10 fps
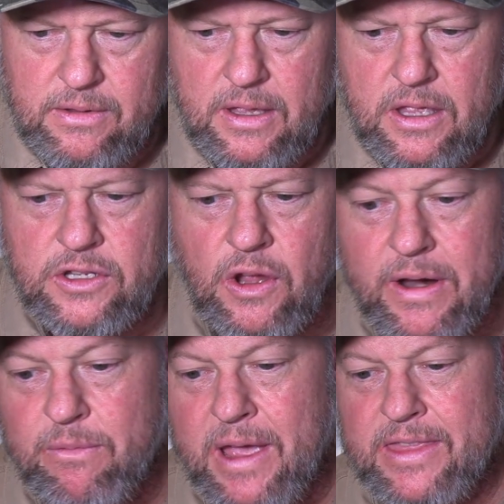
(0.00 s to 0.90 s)
So
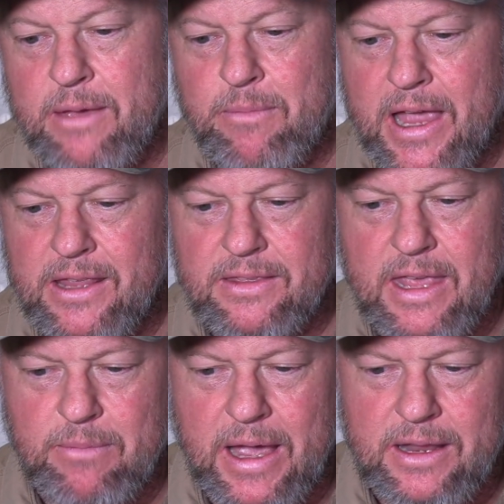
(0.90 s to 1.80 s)
anyway, they
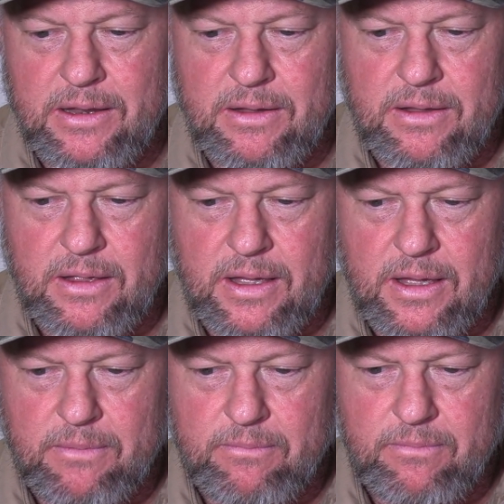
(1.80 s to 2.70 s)

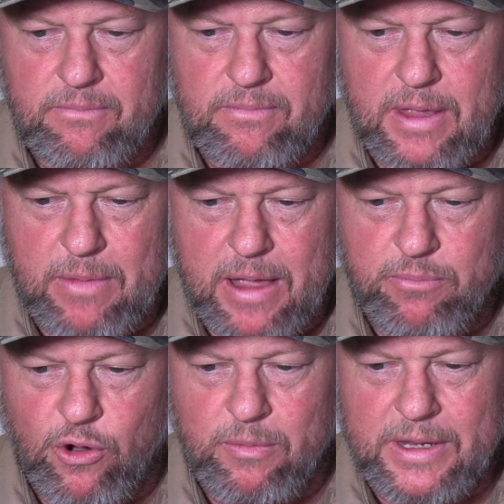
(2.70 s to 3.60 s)
might
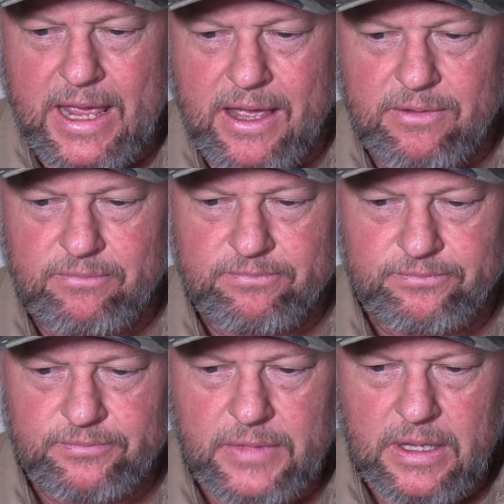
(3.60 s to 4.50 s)
pull me down.
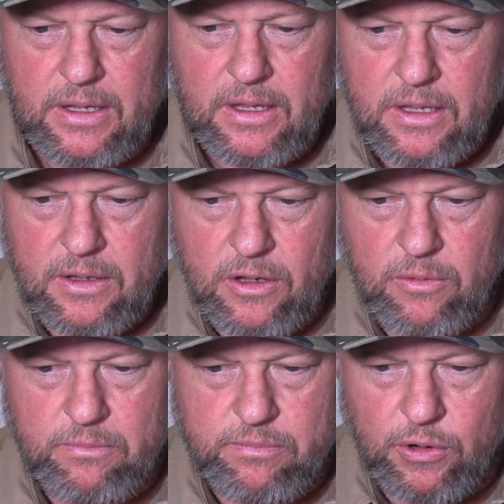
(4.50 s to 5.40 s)

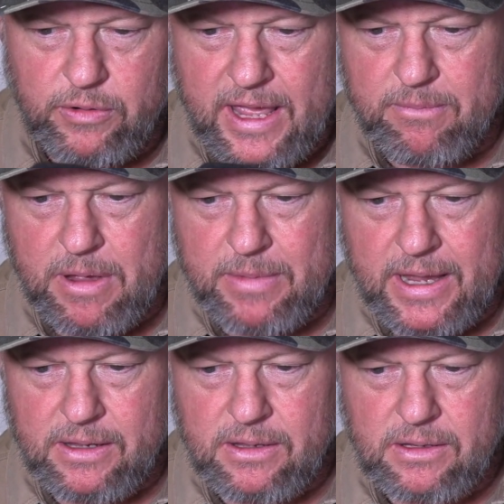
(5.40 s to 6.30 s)
Pull down my
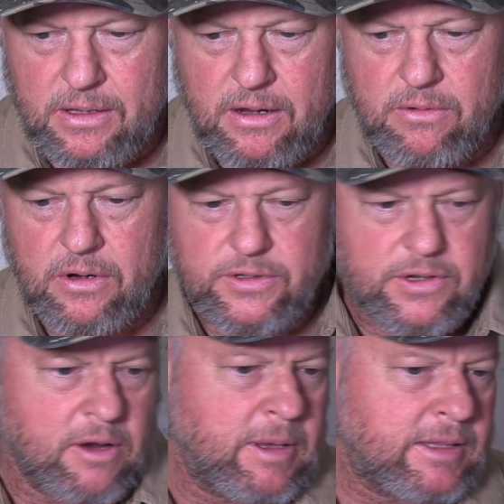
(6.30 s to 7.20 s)
mic.
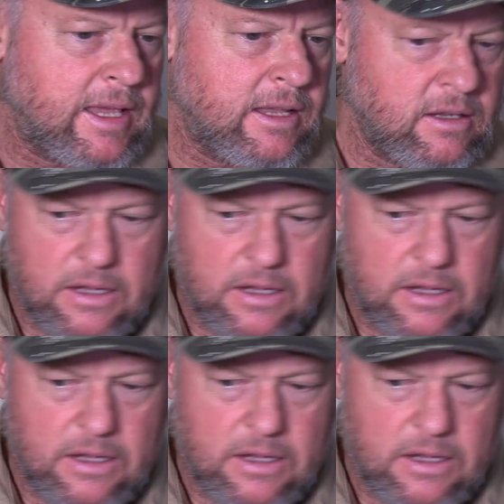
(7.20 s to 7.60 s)
Sorry about that.